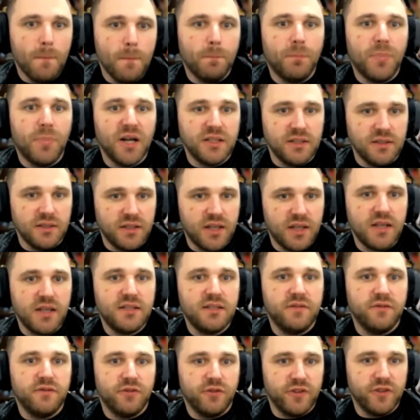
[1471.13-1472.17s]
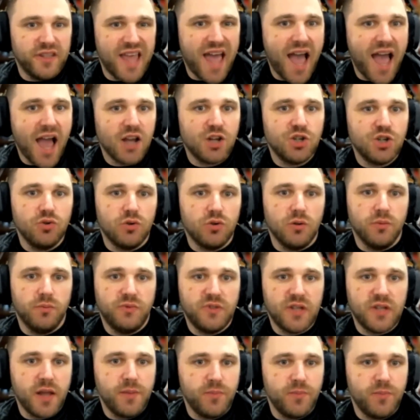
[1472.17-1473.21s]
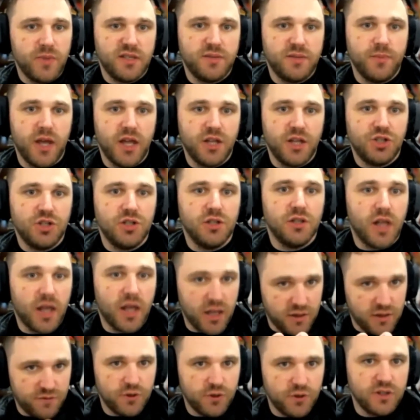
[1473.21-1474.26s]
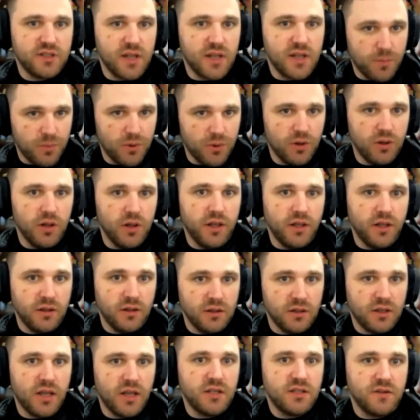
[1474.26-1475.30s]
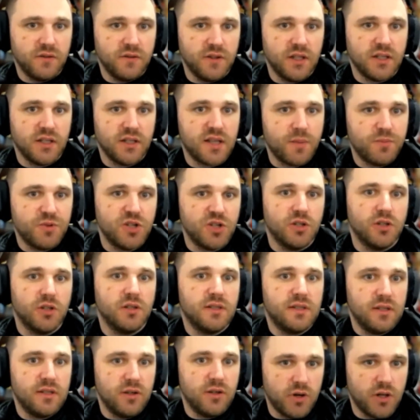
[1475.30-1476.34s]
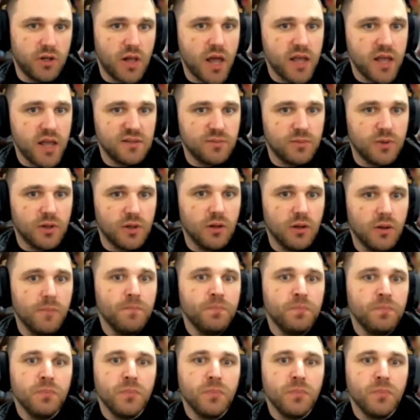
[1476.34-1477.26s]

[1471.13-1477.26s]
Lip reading: But in case of an actual type mismatch, like for example, in case of an exception is serializable,